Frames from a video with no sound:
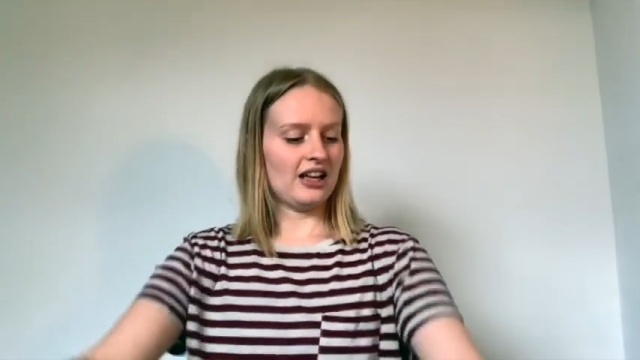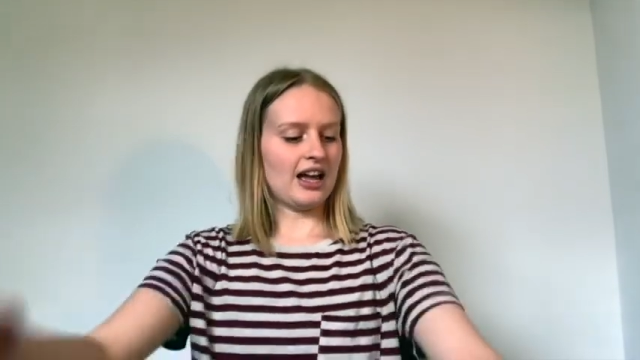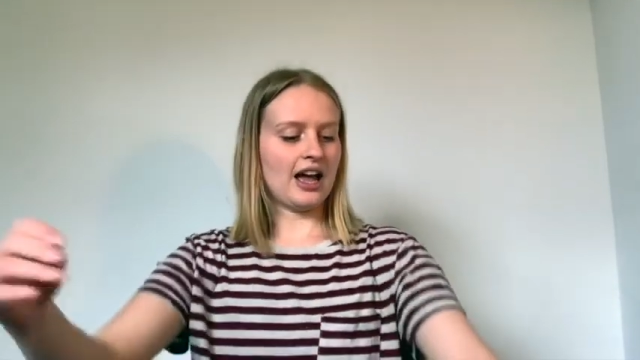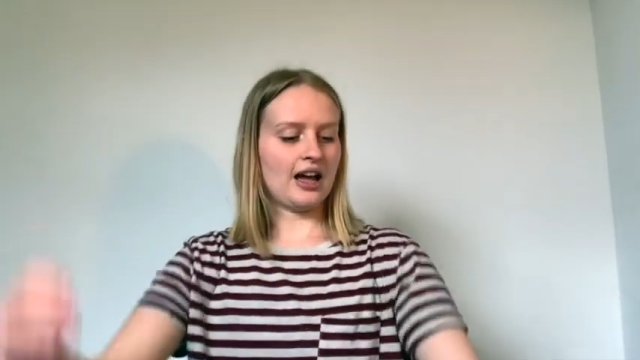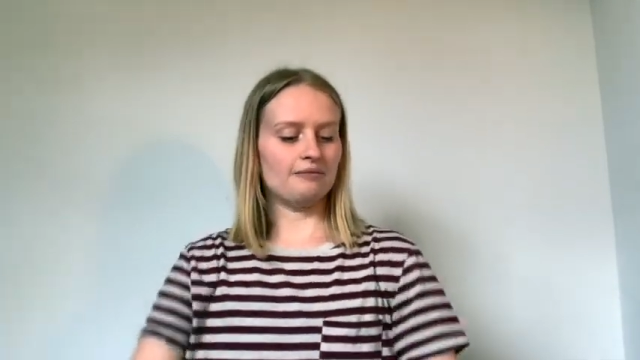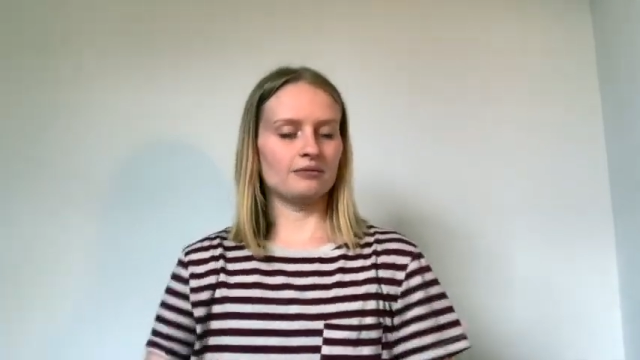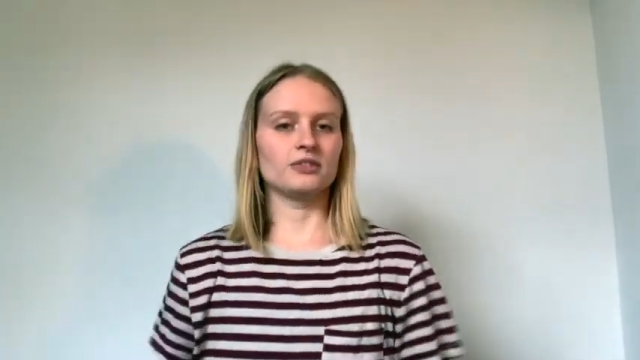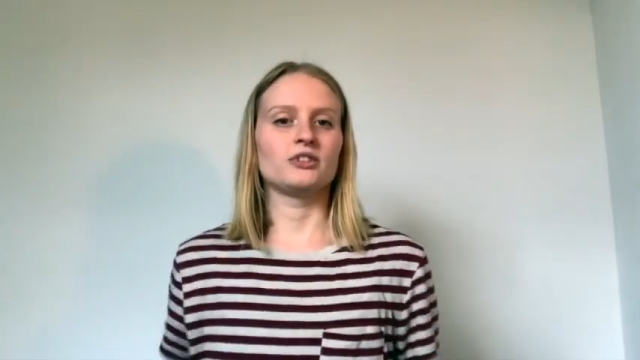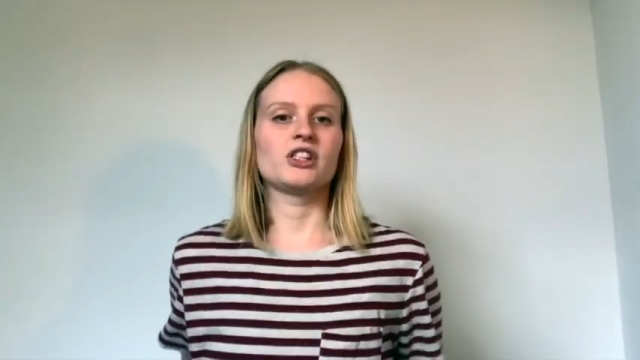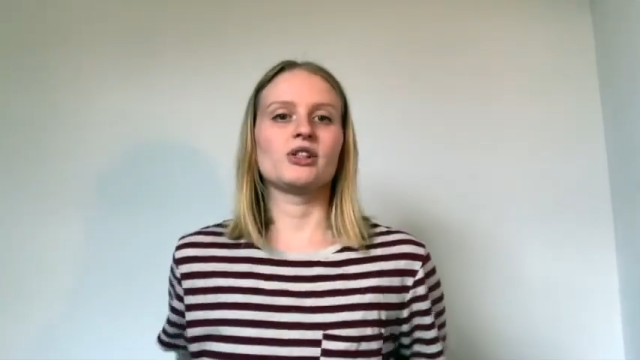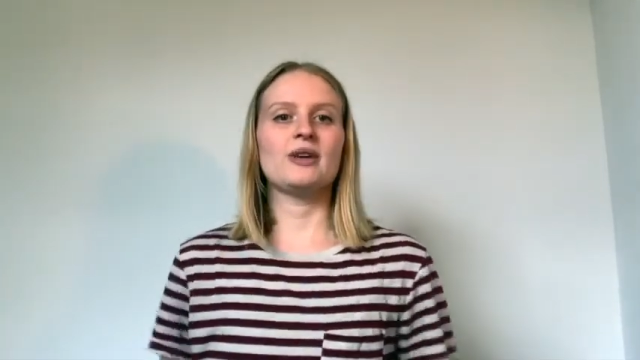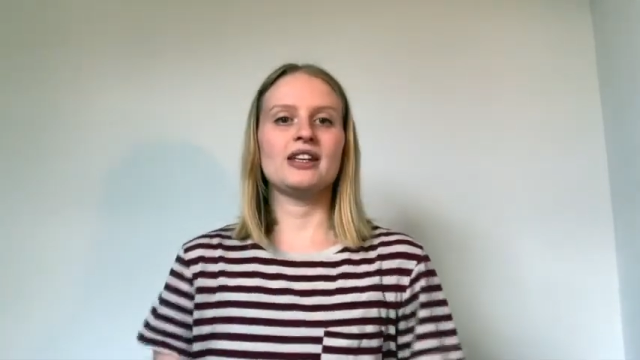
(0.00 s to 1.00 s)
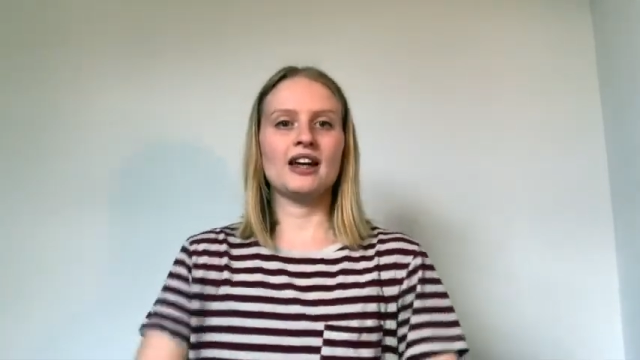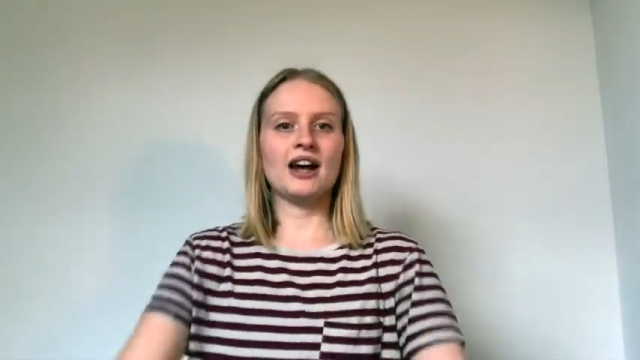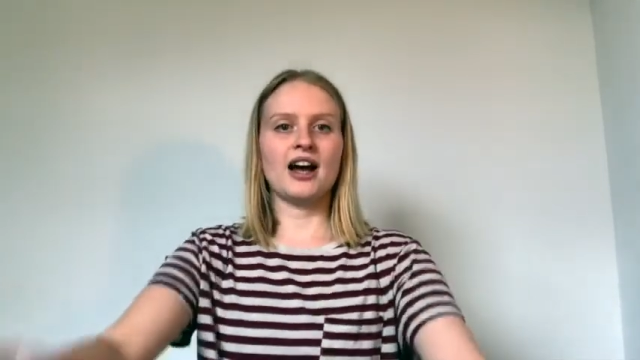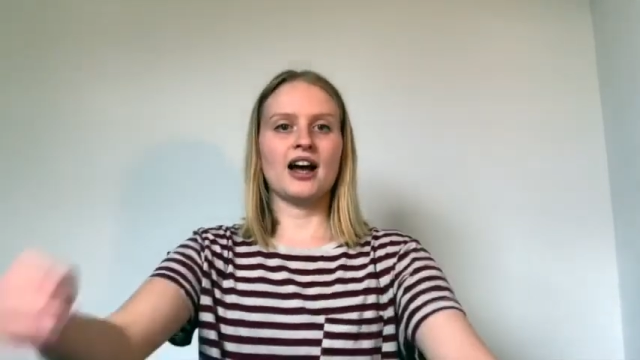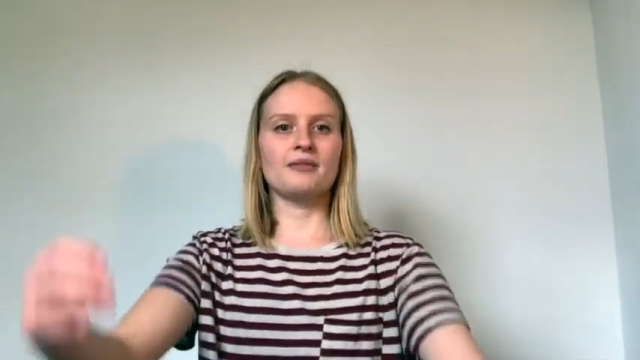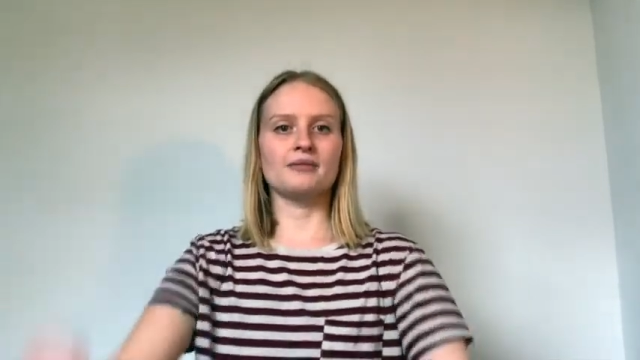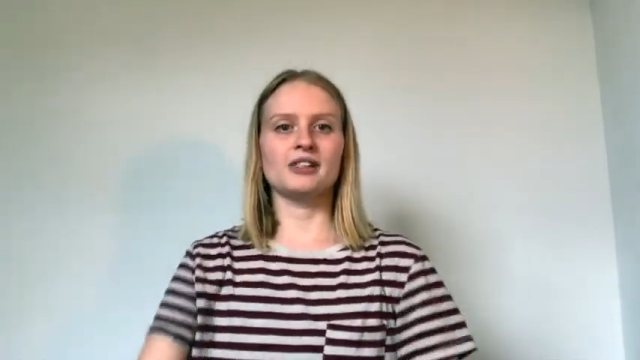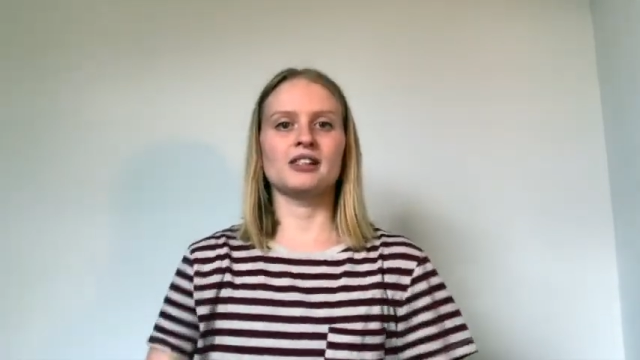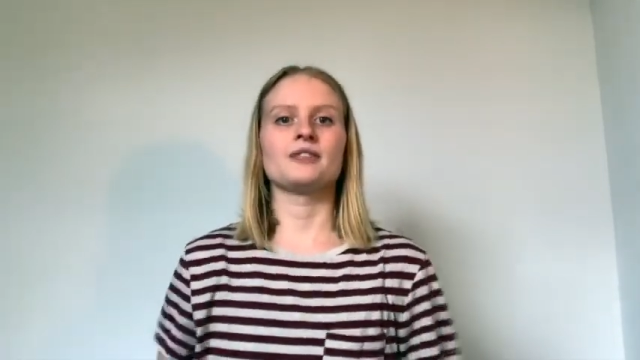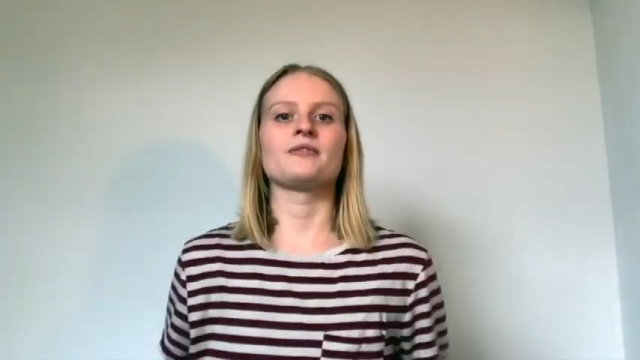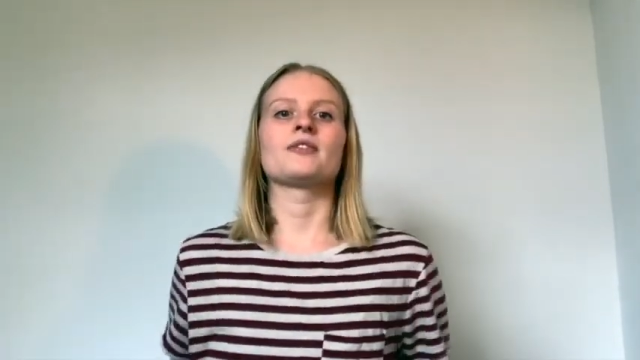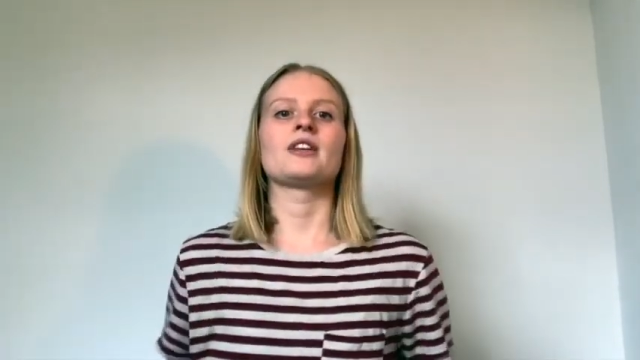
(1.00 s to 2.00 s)
Um, swing your
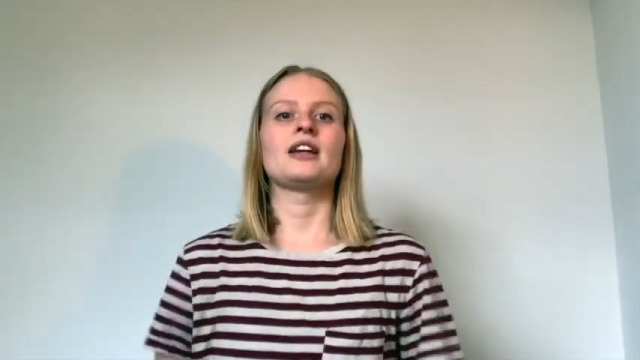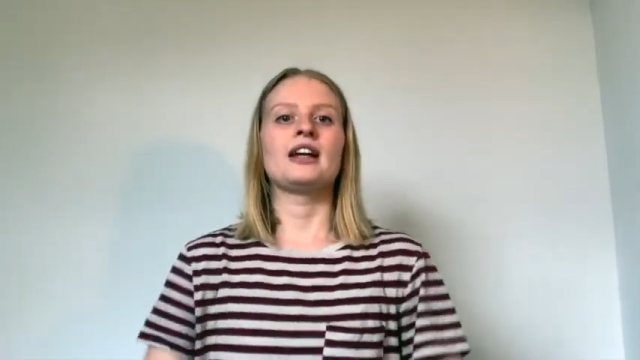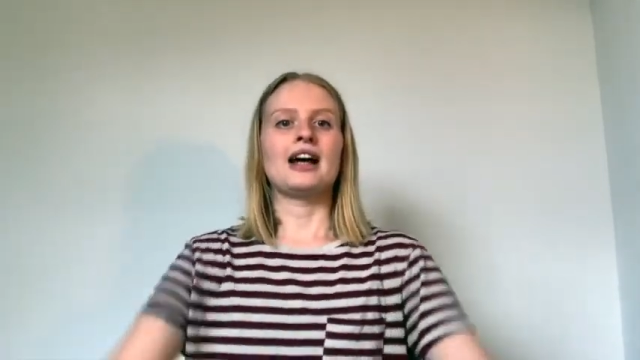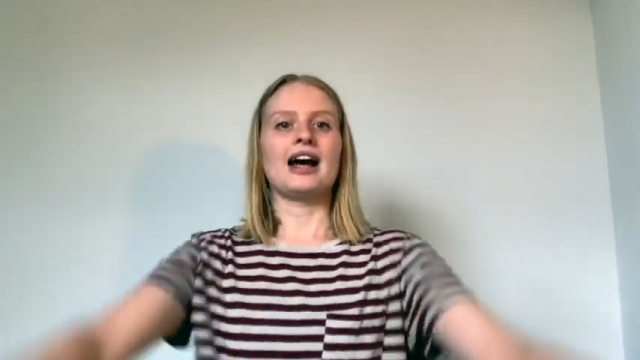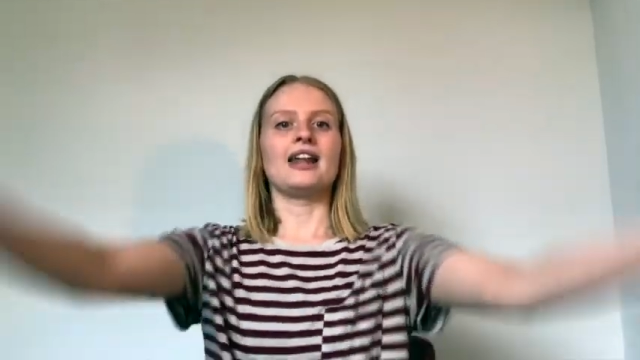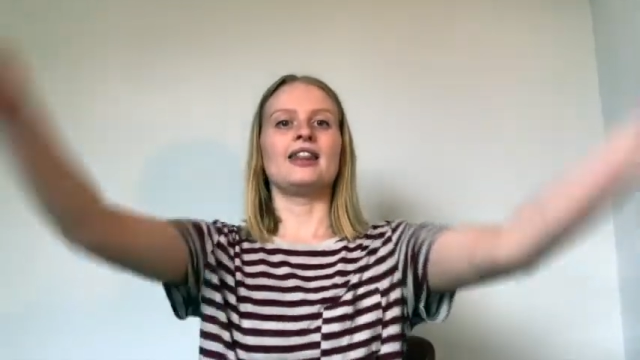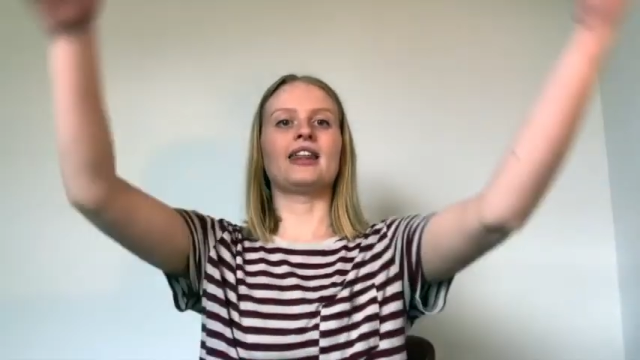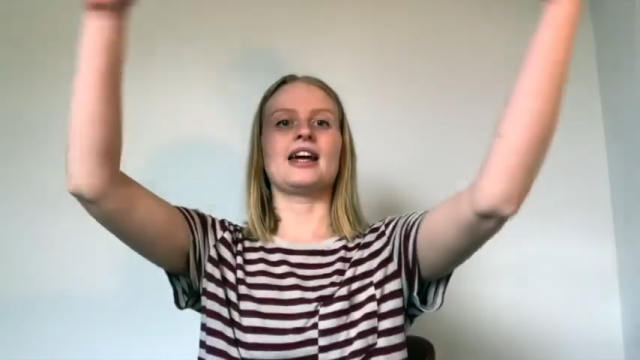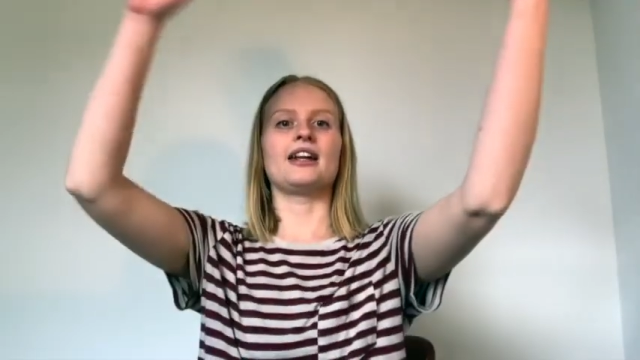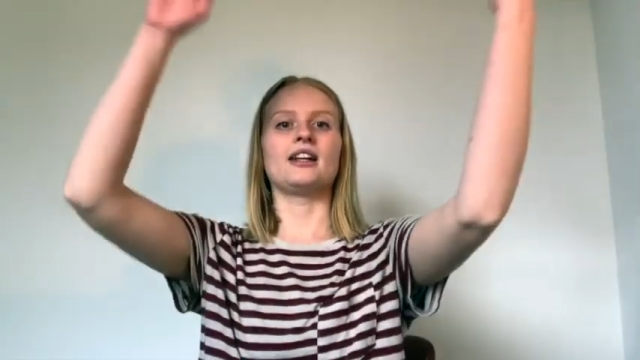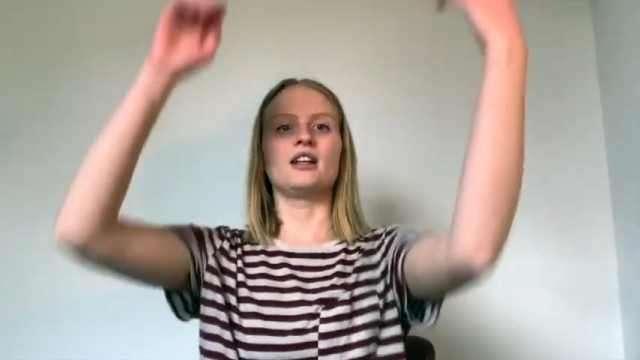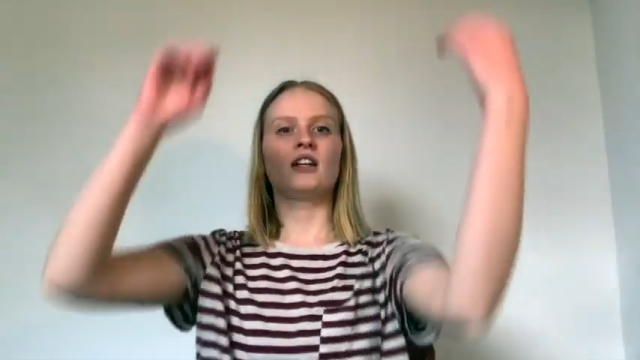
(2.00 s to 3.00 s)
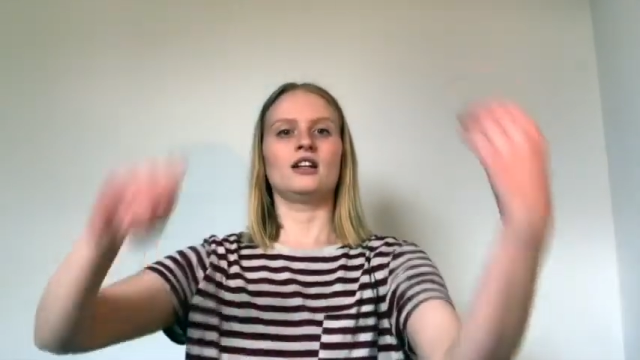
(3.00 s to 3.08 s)
arms and then